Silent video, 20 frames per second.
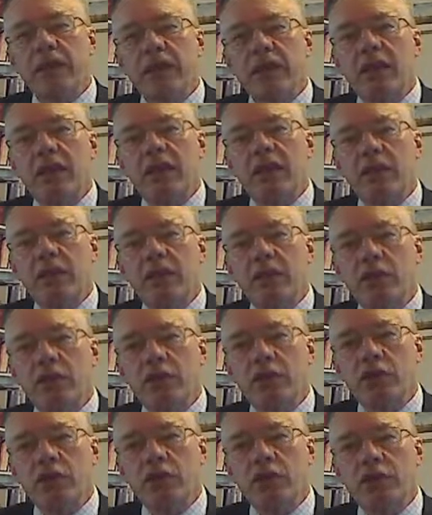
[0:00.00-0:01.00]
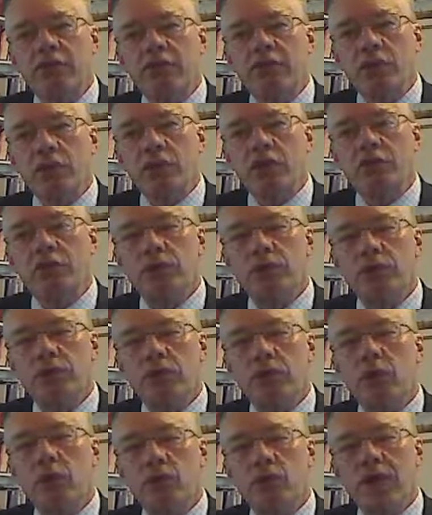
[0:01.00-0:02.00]
and so it's useful
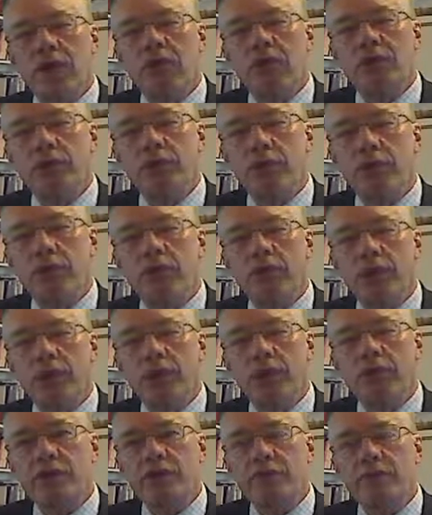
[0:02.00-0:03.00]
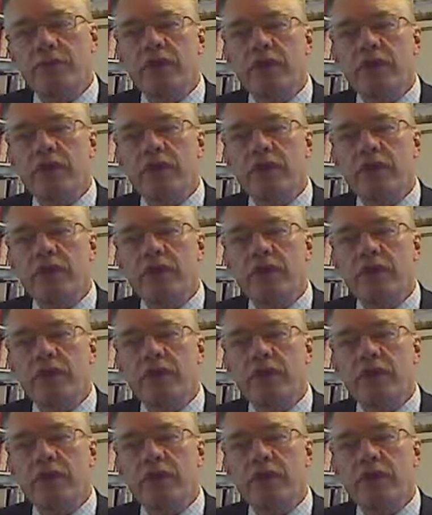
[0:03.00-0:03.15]
to read through those,